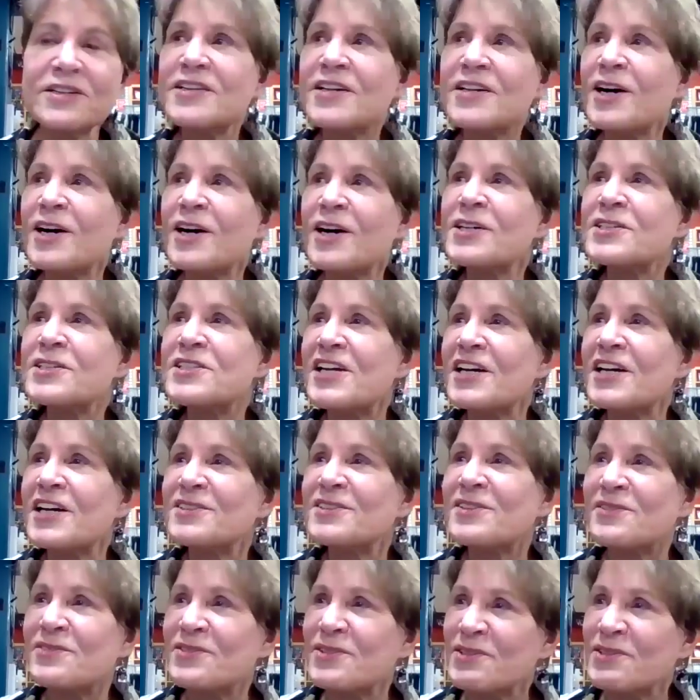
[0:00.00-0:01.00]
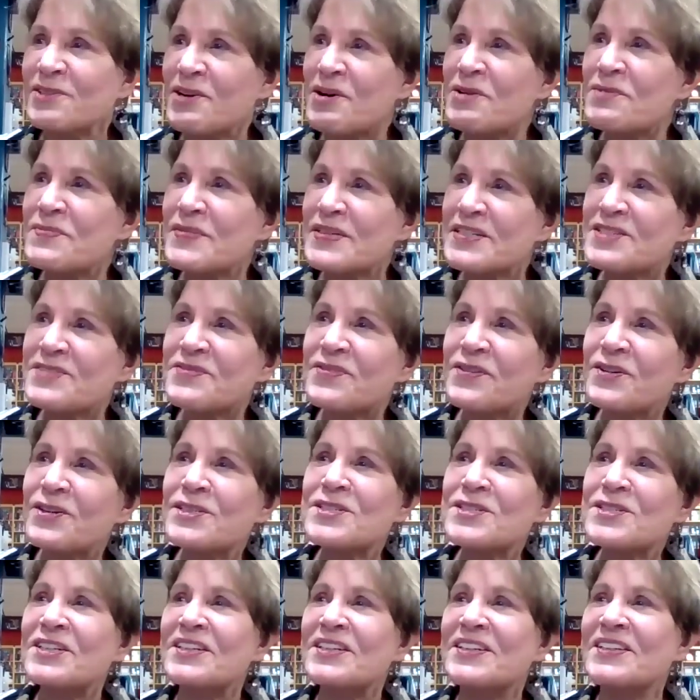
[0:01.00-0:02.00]
the architect of your own
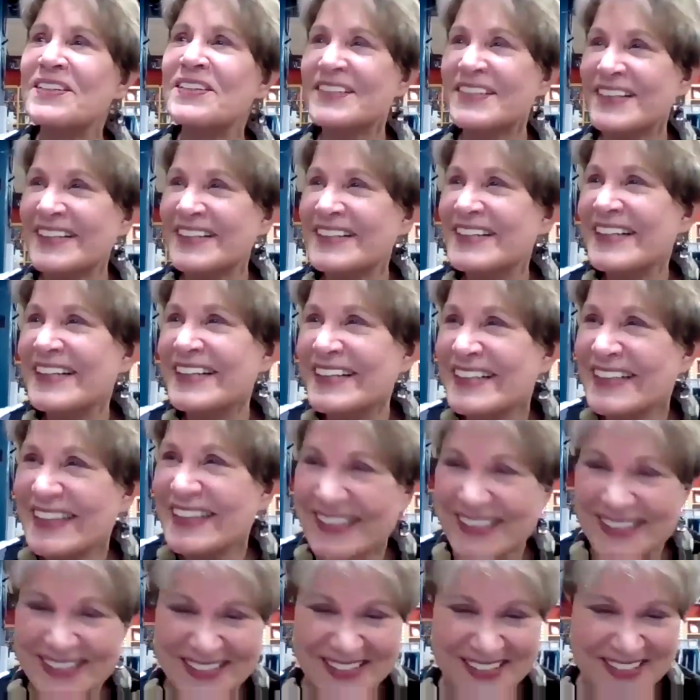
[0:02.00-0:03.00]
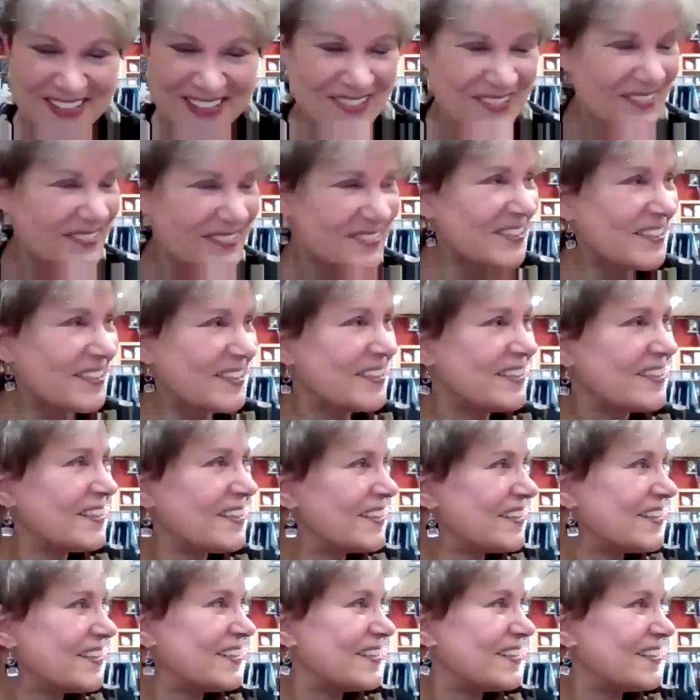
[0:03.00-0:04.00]
misfortune. Truly.
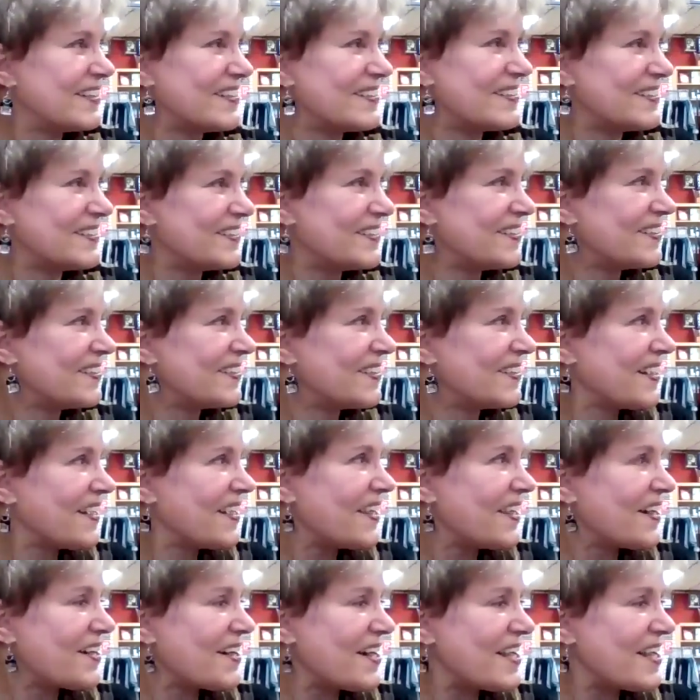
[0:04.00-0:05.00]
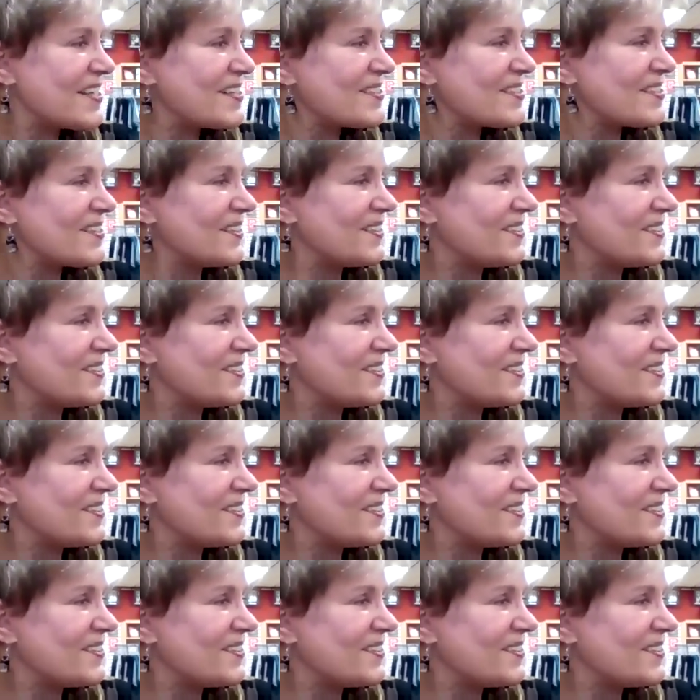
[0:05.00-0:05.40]
All right.